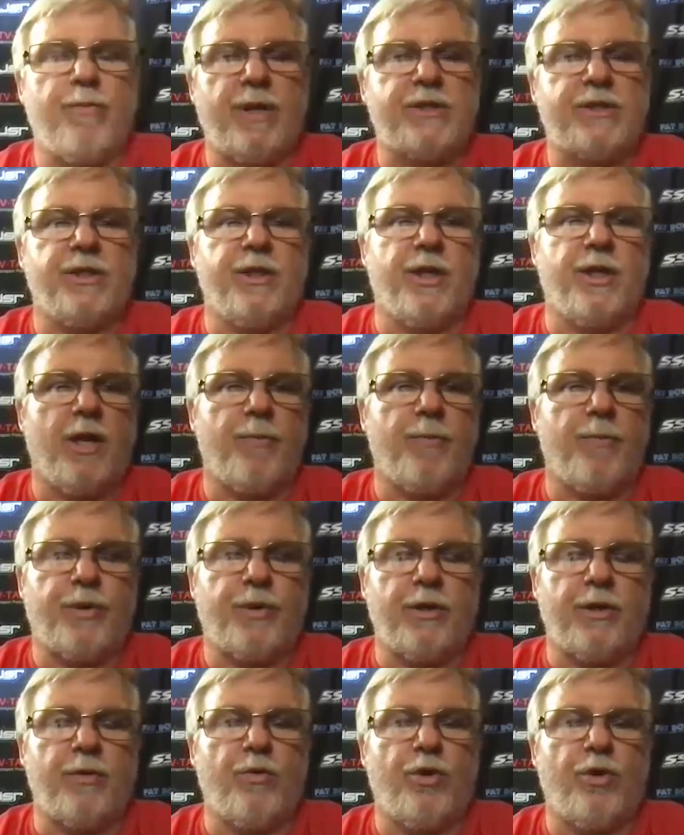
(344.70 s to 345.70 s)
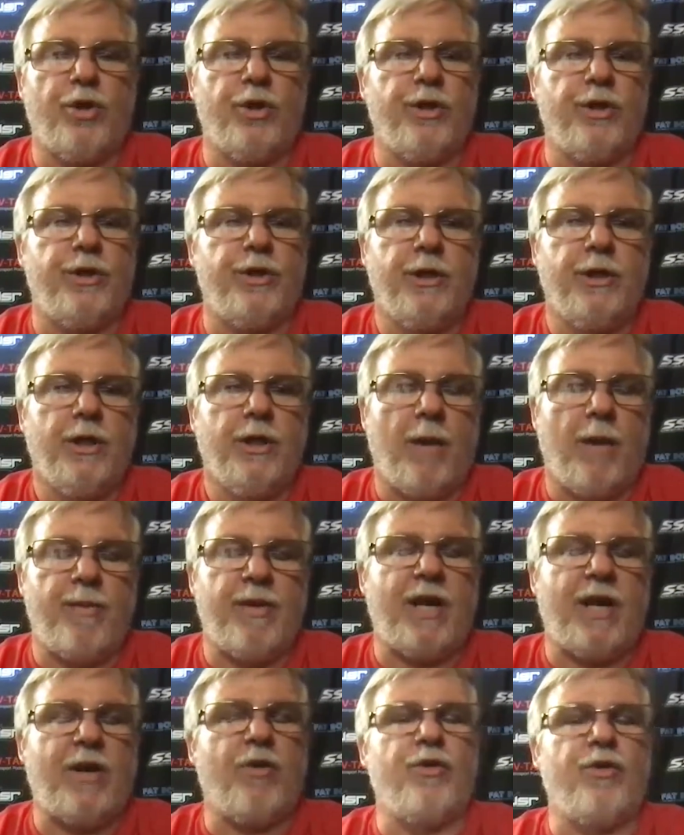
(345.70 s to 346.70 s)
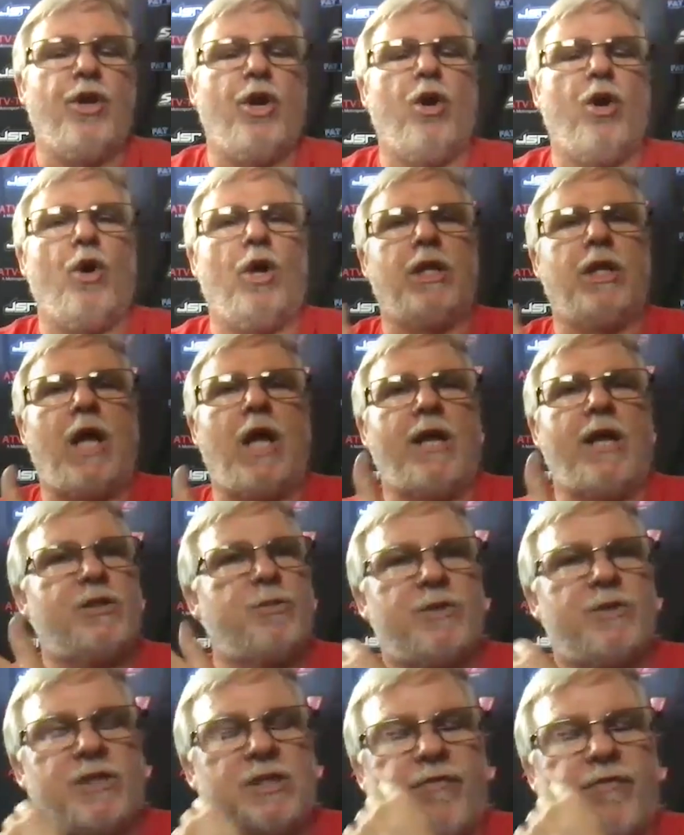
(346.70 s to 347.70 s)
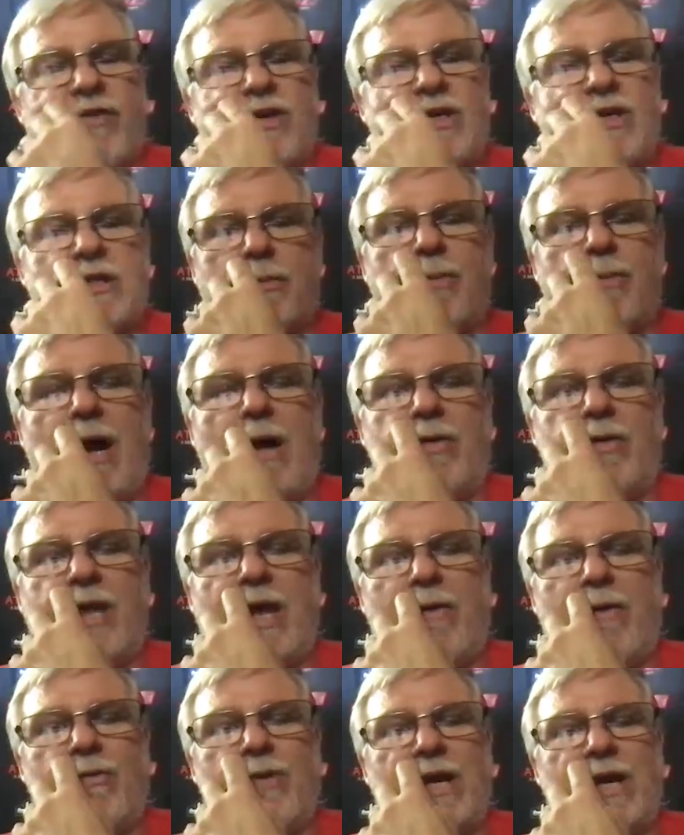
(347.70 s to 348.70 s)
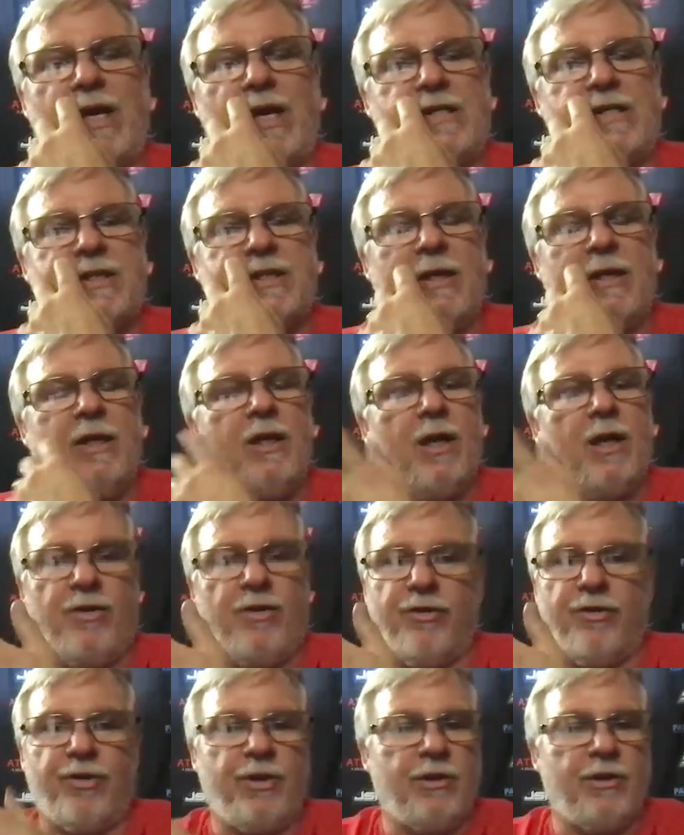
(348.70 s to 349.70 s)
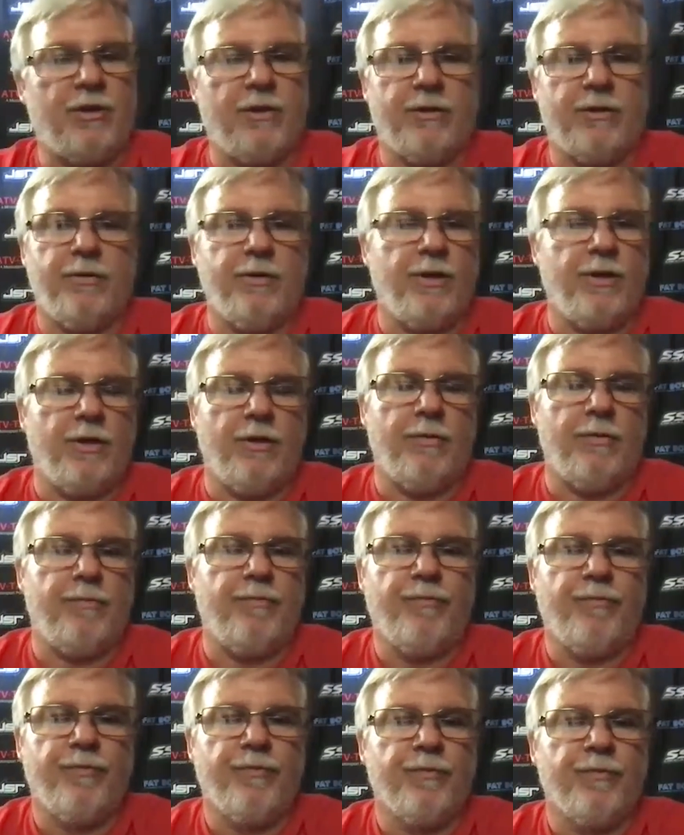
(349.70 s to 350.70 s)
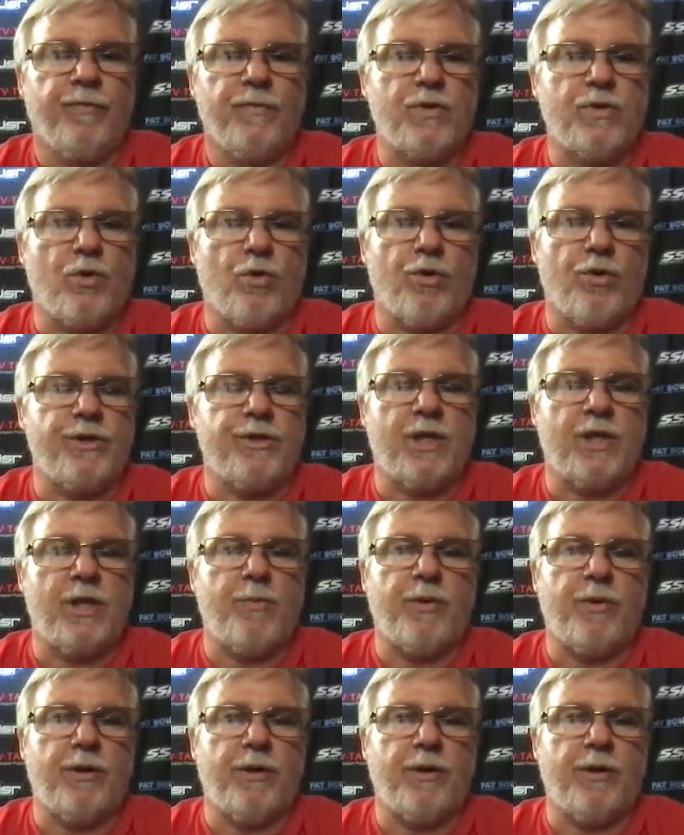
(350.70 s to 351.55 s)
mixing it up pretty good i mean i don't know a lot of specifics about that race other than that you know Torey's well,